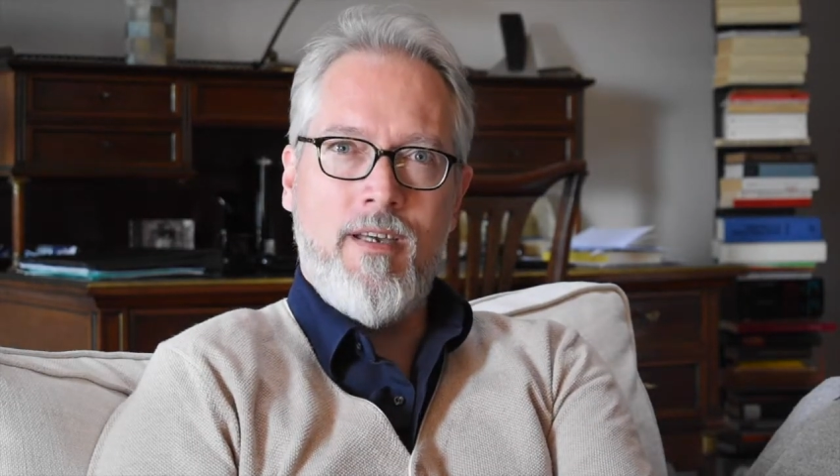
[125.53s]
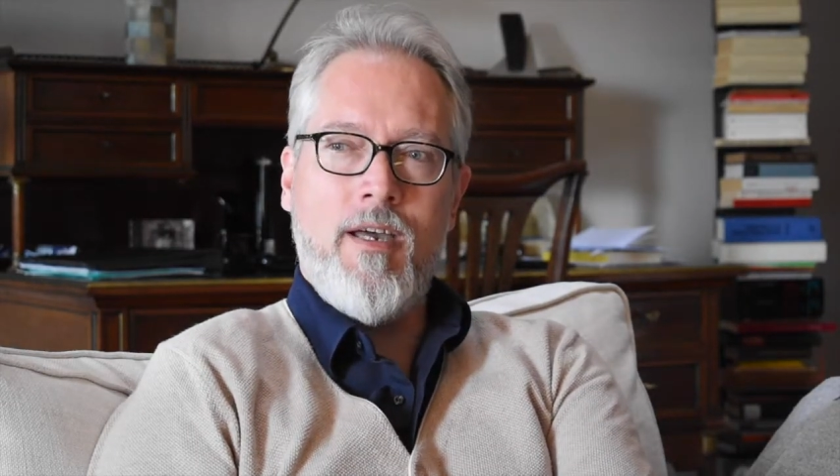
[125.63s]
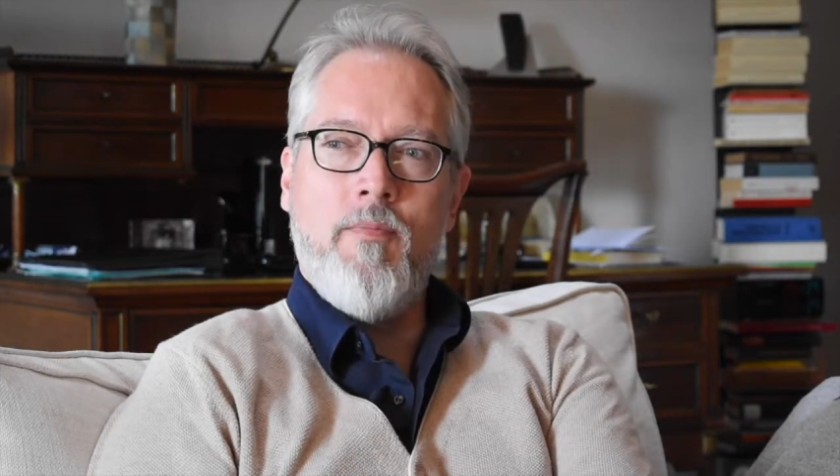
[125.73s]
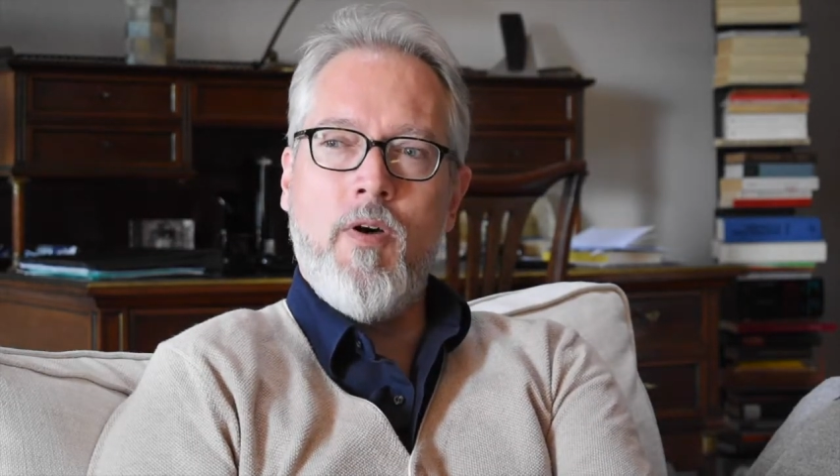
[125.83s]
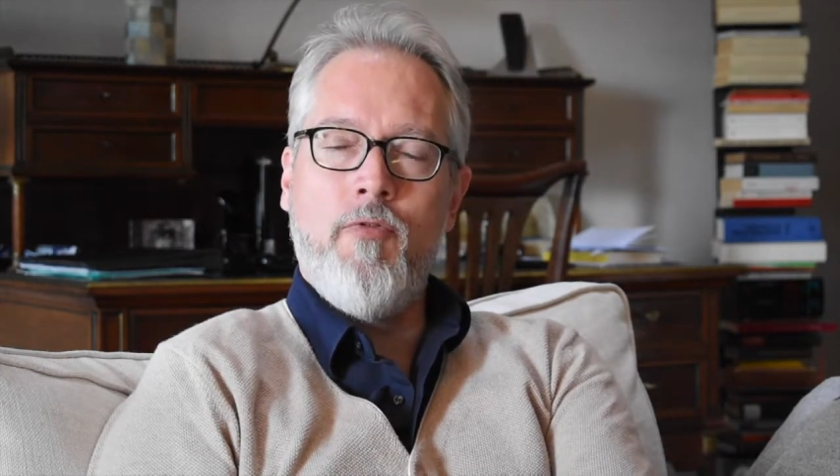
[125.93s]

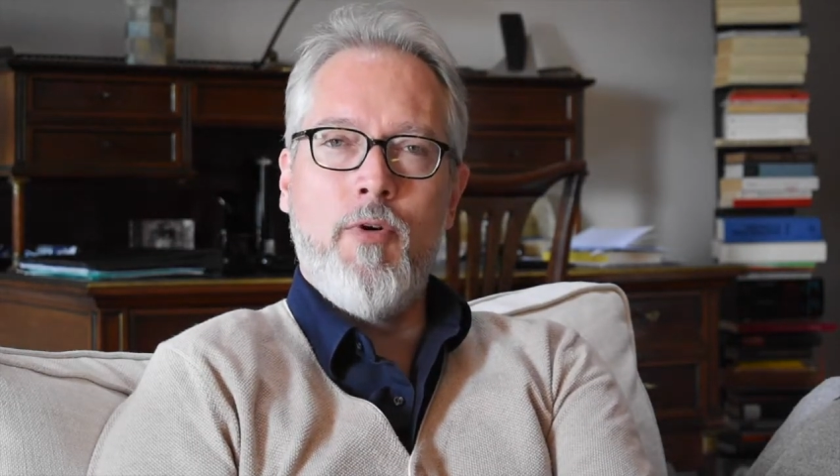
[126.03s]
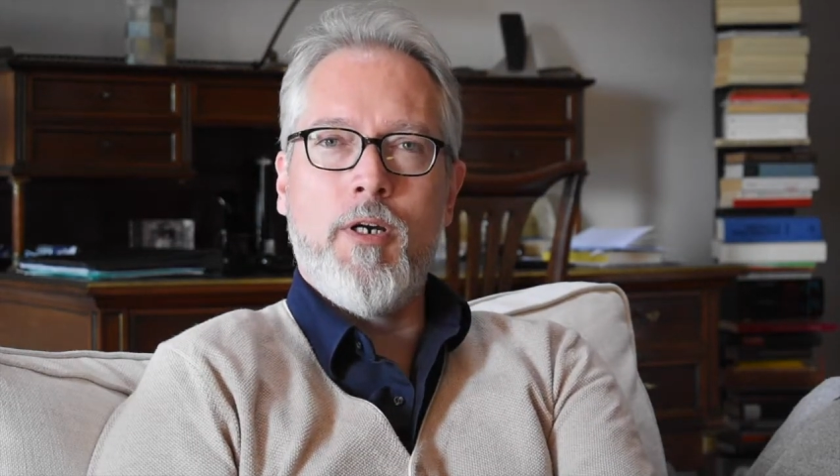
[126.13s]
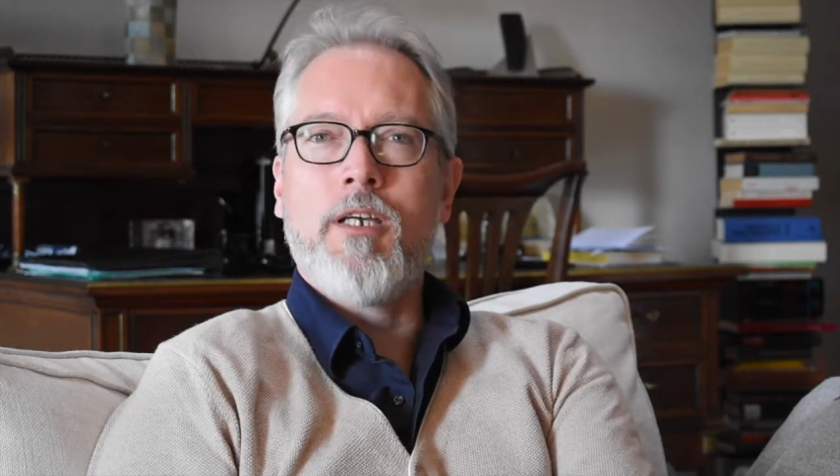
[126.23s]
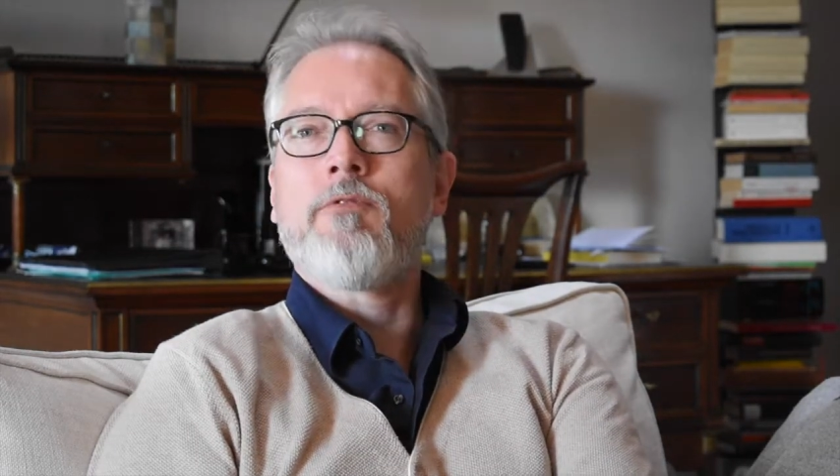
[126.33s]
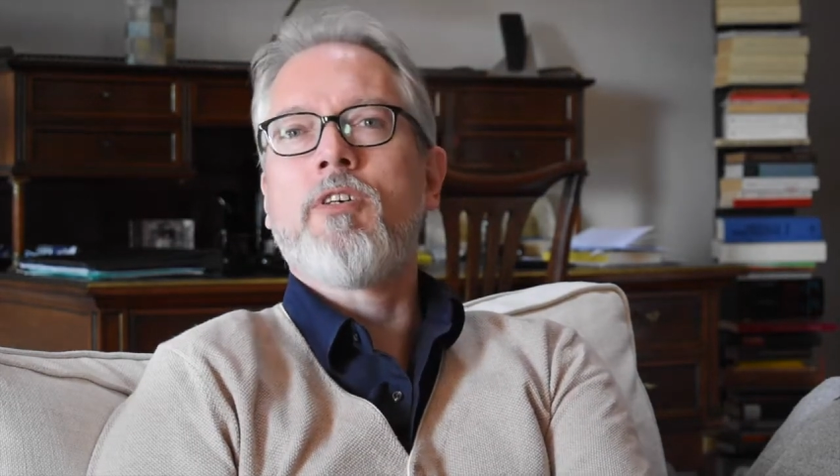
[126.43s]
of
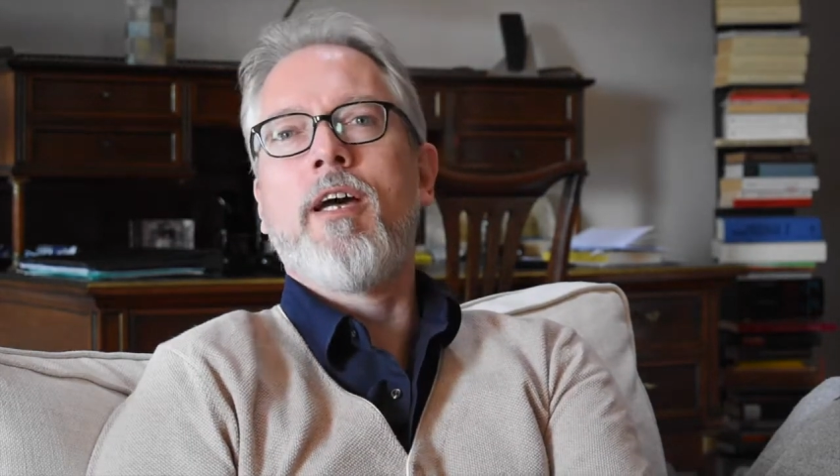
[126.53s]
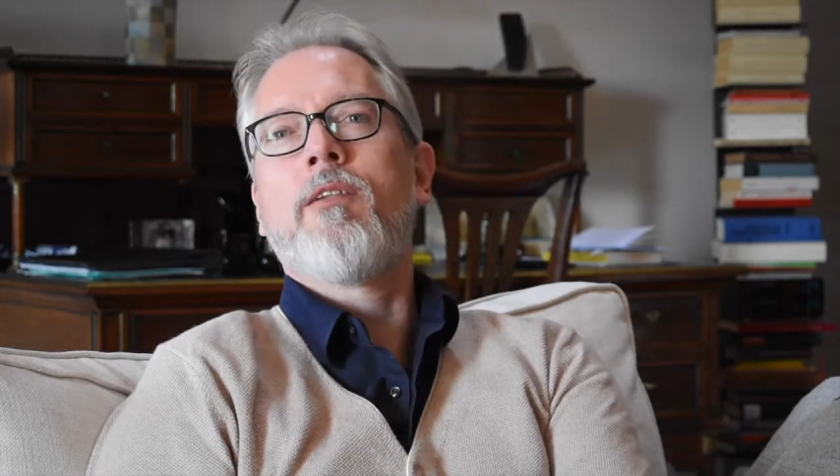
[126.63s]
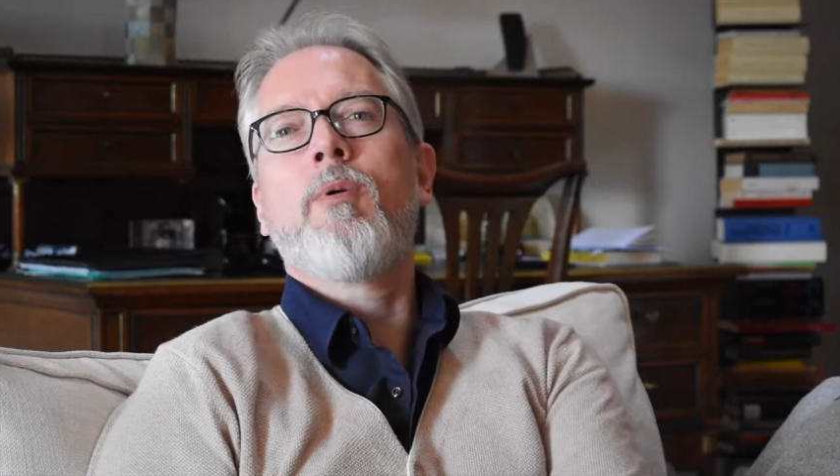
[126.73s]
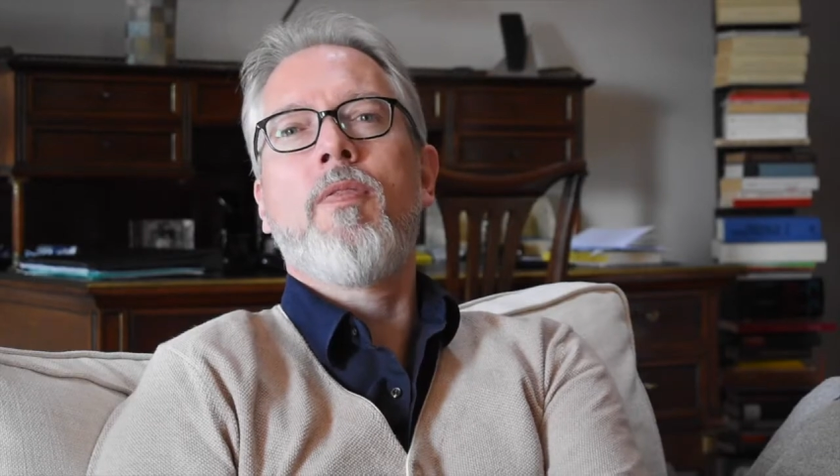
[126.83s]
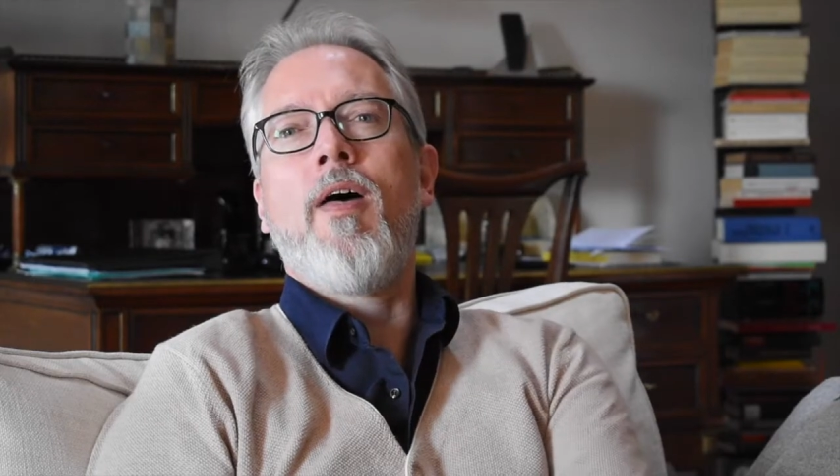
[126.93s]
working together
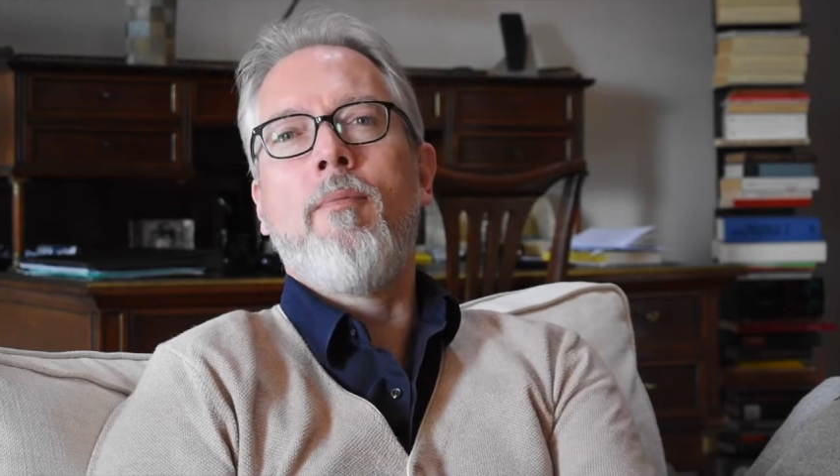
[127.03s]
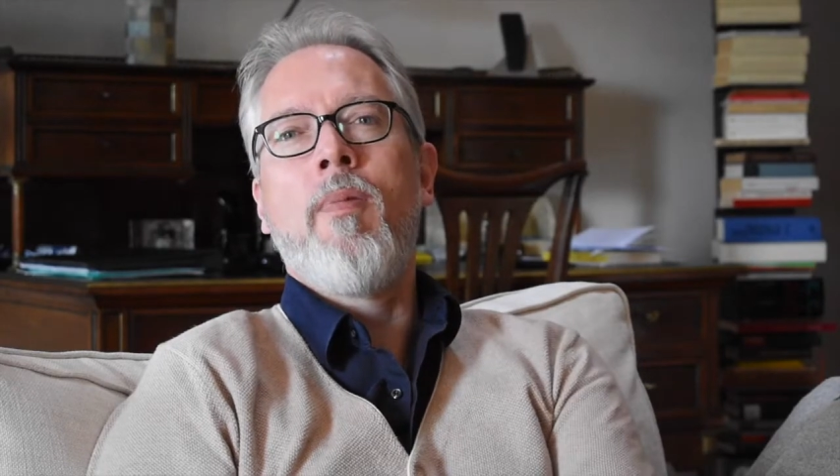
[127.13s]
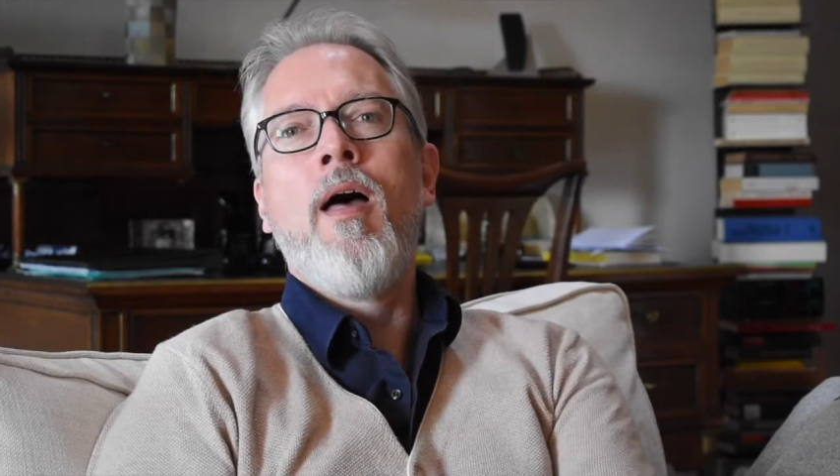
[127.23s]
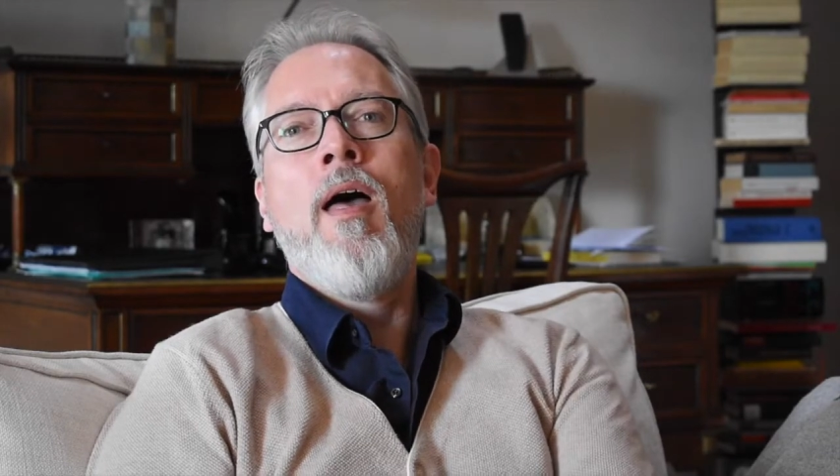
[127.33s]
with them.